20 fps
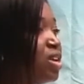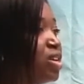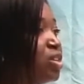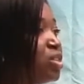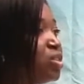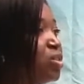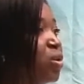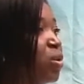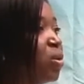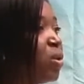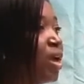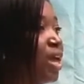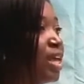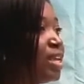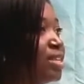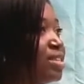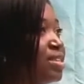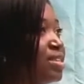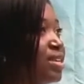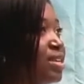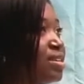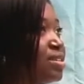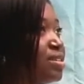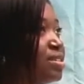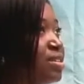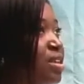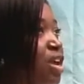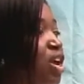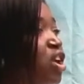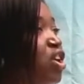so it
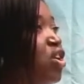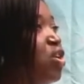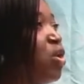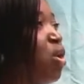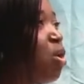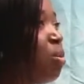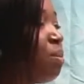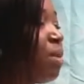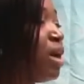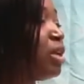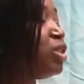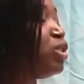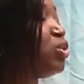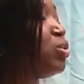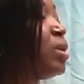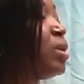is normal to